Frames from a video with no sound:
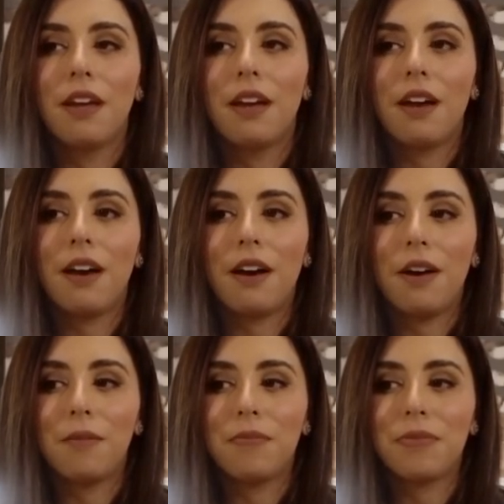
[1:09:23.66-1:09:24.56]

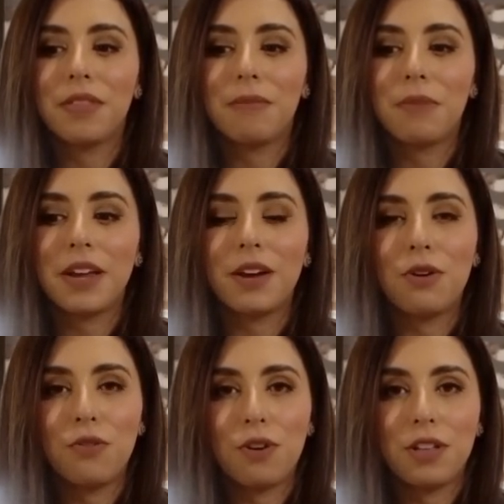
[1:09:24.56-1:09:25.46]
But
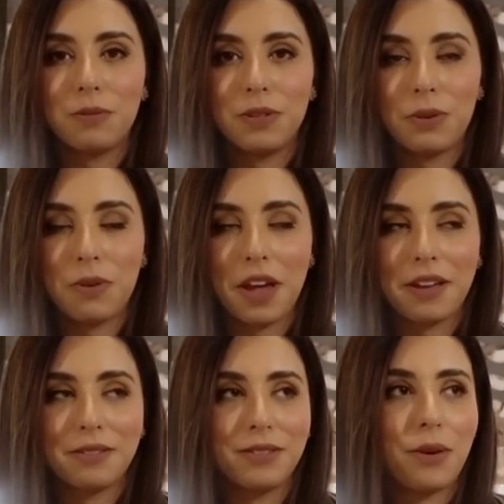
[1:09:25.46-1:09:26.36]
overall, it was
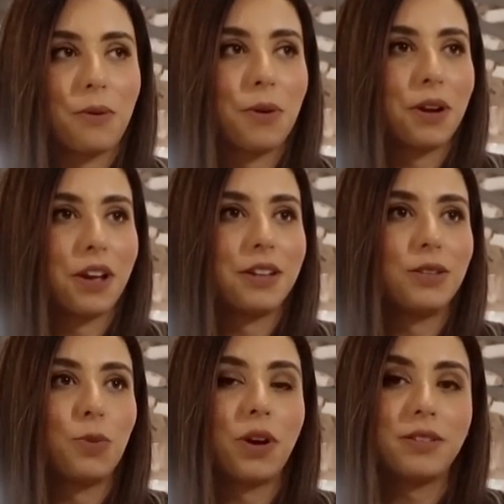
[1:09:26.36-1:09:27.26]
okay. So we're good.
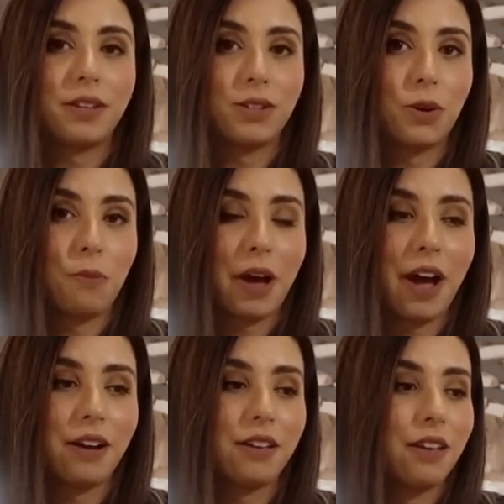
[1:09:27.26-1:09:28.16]
So we're all set to go
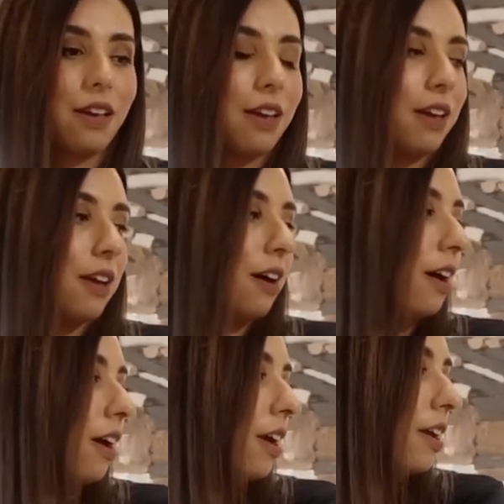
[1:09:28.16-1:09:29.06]
back.
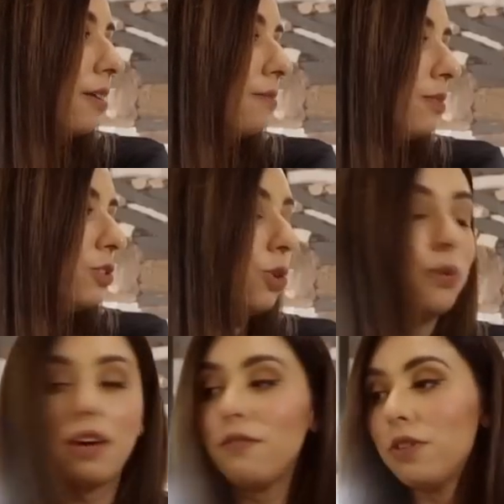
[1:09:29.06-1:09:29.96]
I
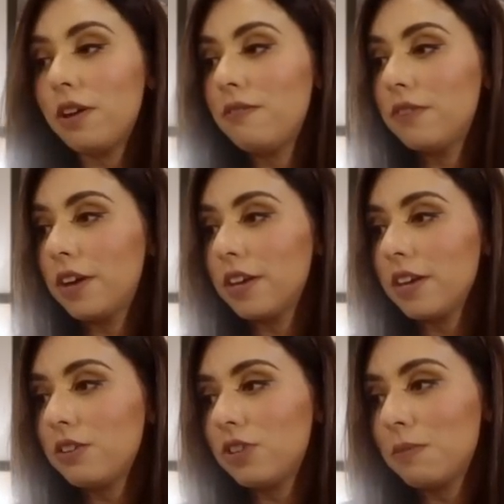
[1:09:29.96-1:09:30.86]
don't have a lot of
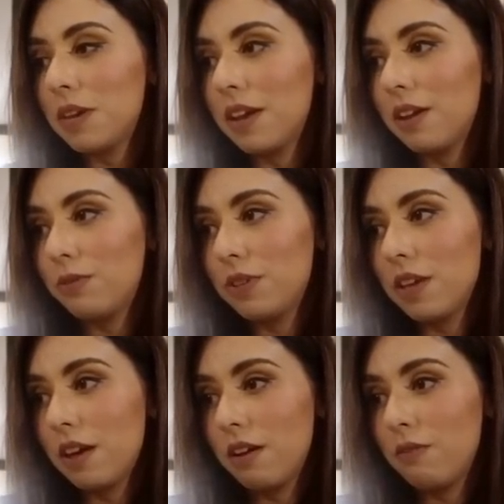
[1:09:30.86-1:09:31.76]
luggage. I mean, I only
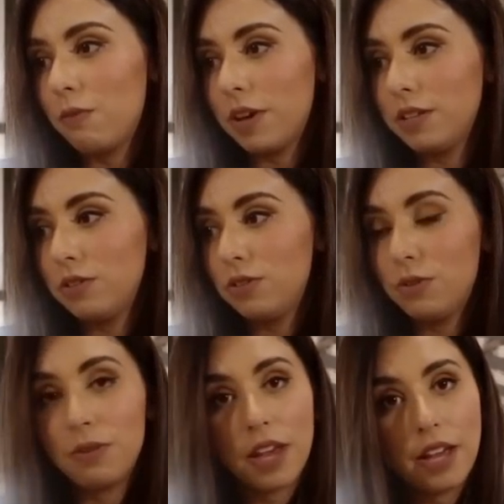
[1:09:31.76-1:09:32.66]
have one
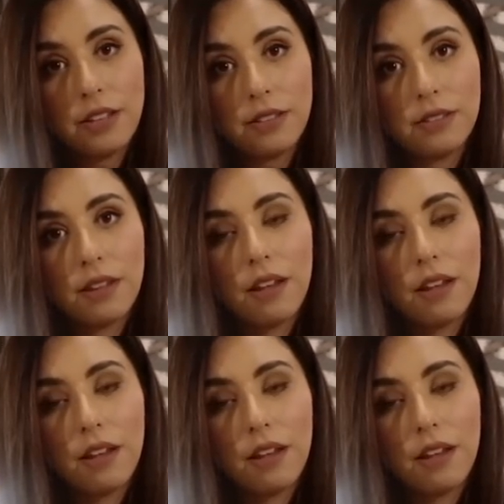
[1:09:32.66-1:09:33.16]
suitcase.